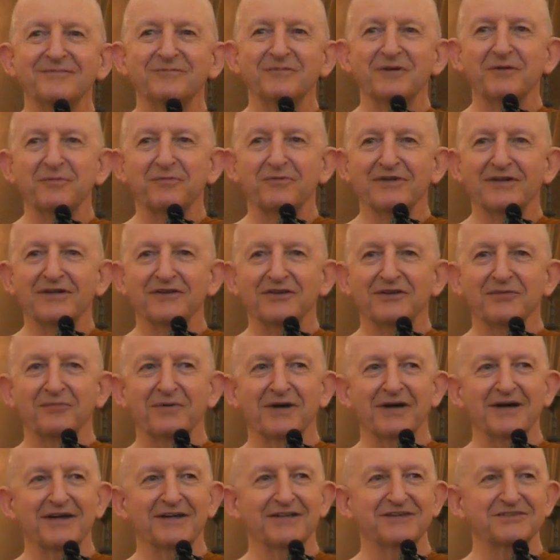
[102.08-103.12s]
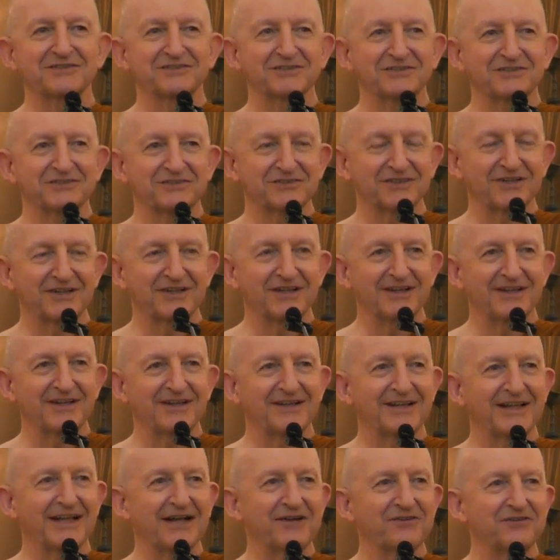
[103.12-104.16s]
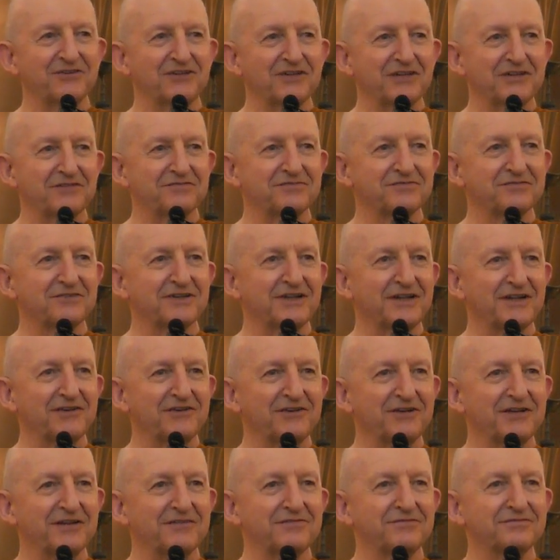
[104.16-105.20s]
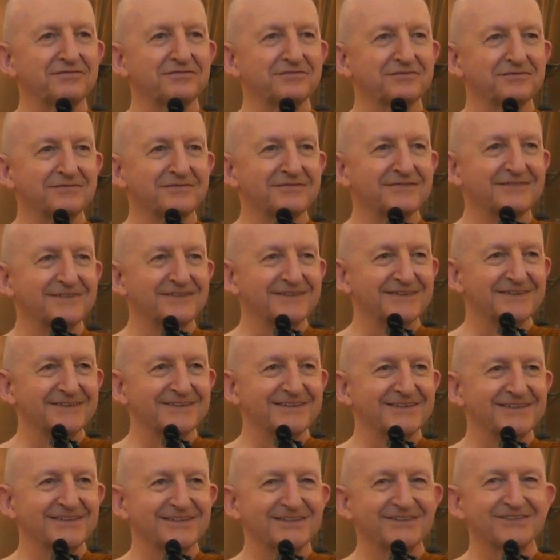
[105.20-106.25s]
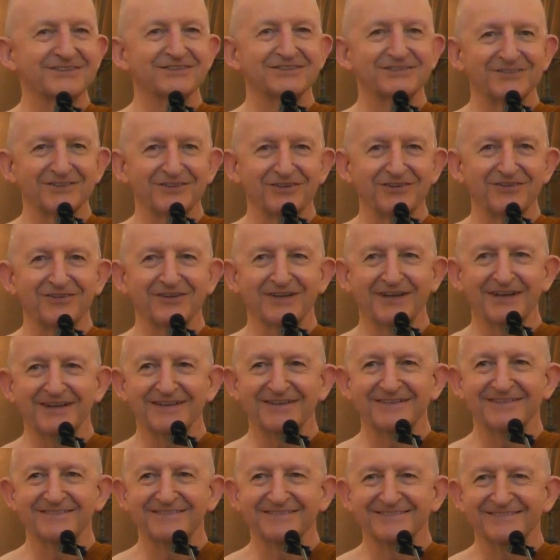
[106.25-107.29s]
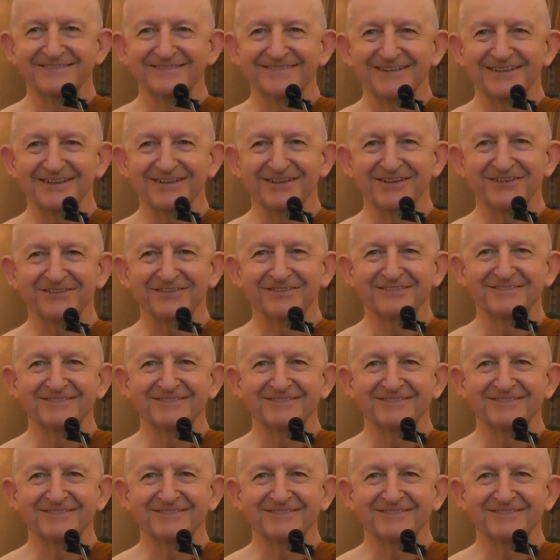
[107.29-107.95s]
People at the back, is this loud enough, clear enough? Yes? Okay. Thank you.